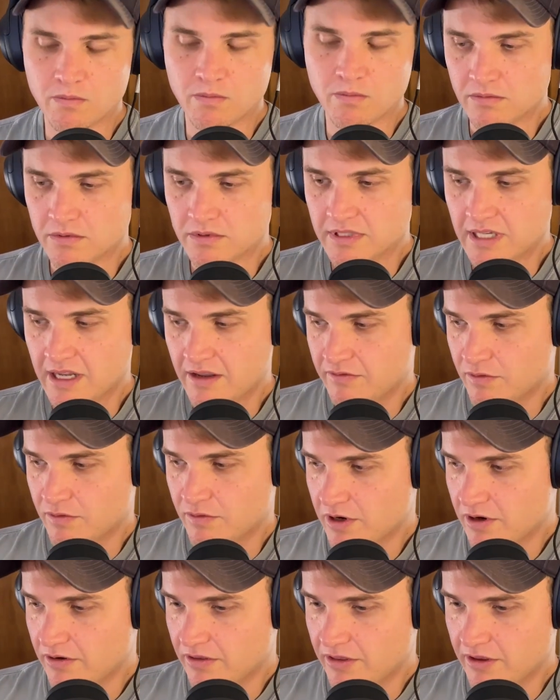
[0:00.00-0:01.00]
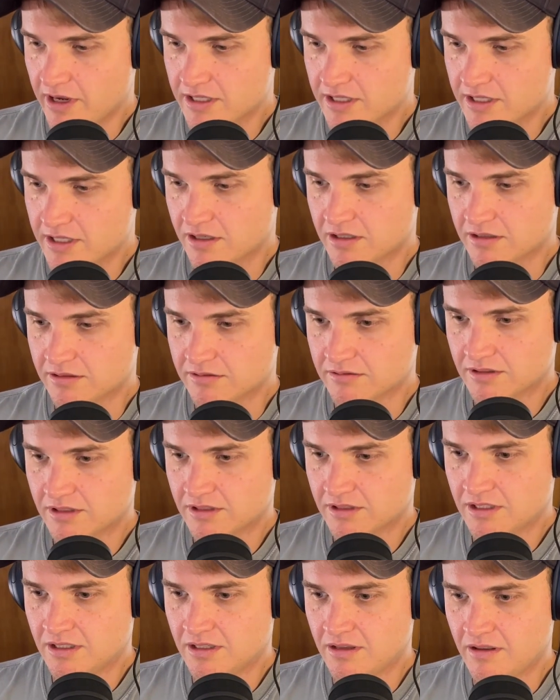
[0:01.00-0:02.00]
Devon, what are your thoughts on
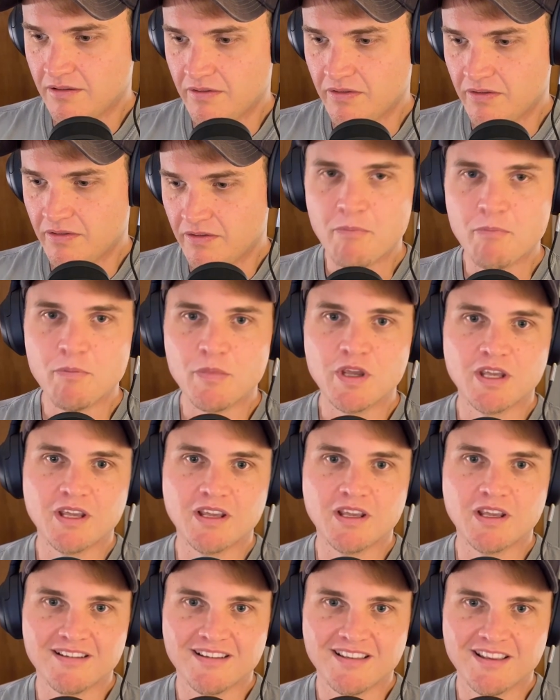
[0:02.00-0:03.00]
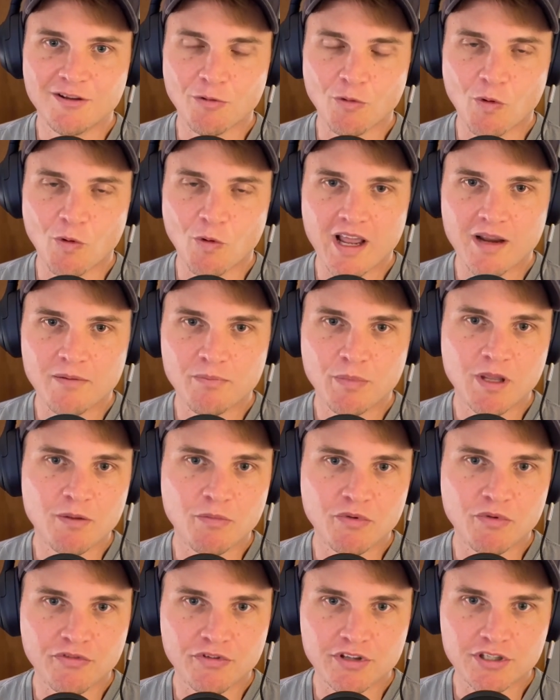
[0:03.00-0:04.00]
them being the right people
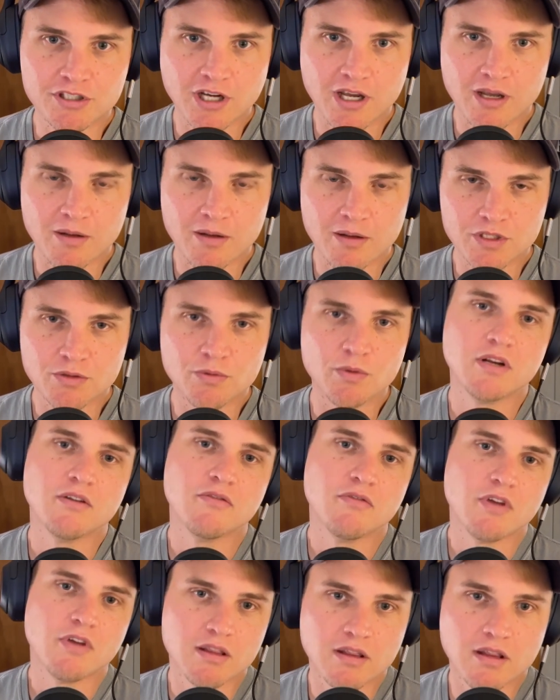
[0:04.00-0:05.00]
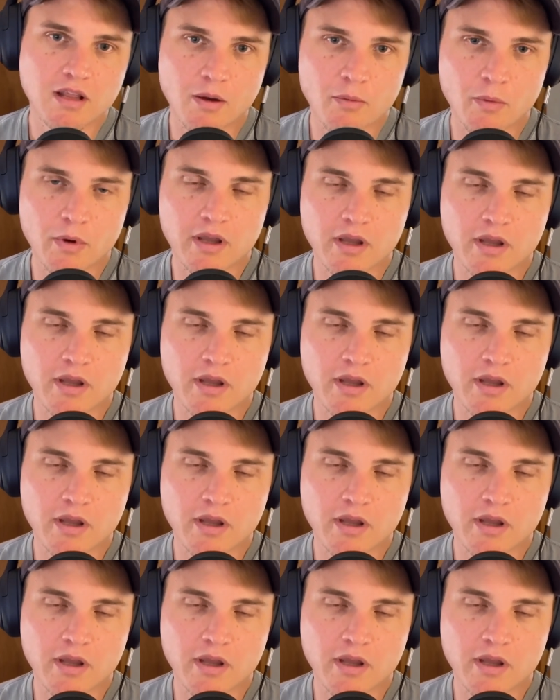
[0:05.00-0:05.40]
for the job to innovate in that way?